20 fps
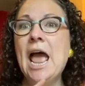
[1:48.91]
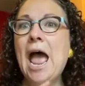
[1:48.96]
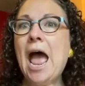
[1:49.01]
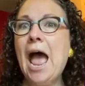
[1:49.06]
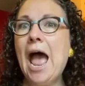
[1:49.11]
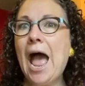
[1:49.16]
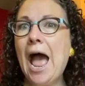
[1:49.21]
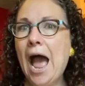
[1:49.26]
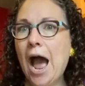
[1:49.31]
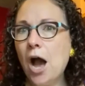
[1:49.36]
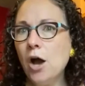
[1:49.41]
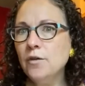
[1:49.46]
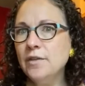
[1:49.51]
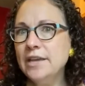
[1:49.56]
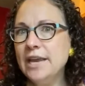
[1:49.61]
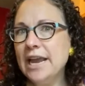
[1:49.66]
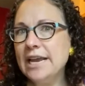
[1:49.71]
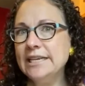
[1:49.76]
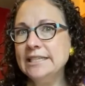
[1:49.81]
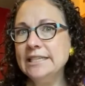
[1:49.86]
how
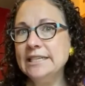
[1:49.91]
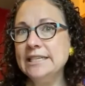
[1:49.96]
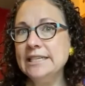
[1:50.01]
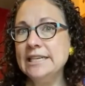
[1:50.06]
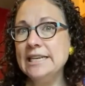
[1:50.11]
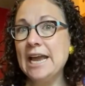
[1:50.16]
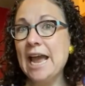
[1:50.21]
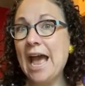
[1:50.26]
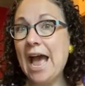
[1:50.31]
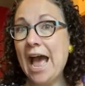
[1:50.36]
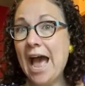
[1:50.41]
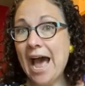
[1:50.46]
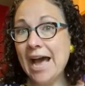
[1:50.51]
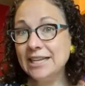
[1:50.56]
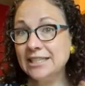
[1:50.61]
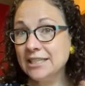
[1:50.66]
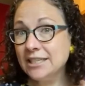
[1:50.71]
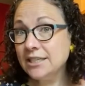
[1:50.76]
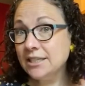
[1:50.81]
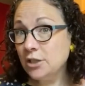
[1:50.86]
the A C T
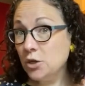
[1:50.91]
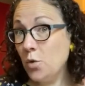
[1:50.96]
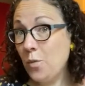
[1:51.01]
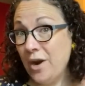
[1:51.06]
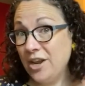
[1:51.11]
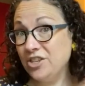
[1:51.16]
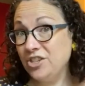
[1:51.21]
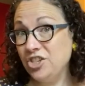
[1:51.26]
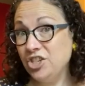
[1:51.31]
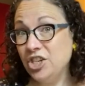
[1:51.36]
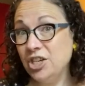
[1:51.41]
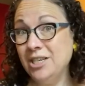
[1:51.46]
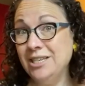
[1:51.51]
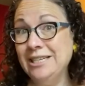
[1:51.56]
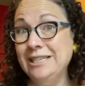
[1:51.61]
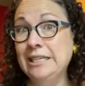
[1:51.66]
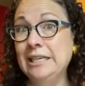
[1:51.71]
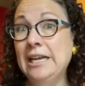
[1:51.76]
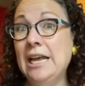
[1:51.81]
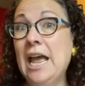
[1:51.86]
asks the question